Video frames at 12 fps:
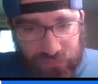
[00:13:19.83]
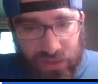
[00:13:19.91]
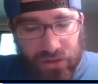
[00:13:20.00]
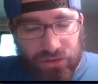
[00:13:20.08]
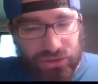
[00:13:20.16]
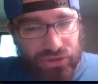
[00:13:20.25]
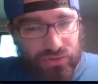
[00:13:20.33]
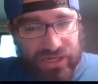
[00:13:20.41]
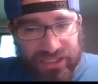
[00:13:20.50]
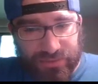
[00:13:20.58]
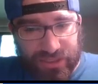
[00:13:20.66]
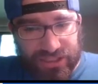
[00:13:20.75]
There's no
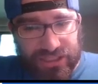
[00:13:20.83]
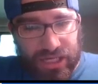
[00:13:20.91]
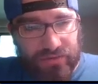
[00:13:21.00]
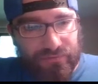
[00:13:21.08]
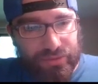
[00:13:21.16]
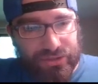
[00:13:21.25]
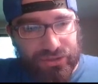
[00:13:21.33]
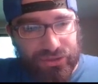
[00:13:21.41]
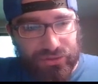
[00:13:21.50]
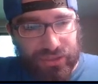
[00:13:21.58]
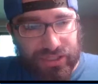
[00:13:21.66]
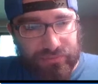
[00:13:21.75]
Despia stuff, but you do
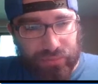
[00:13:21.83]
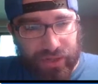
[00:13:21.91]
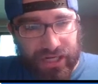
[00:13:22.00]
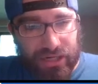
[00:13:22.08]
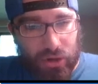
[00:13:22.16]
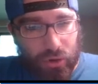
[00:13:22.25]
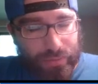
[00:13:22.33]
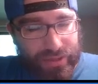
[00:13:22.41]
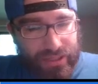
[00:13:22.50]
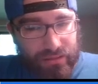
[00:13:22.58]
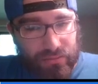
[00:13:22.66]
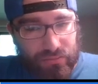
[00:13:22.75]
get branded
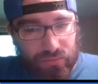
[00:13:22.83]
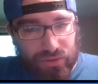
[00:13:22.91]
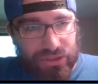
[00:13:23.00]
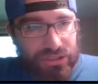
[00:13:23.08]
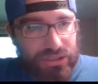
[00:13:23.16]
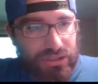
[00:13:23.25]
opening, which is, we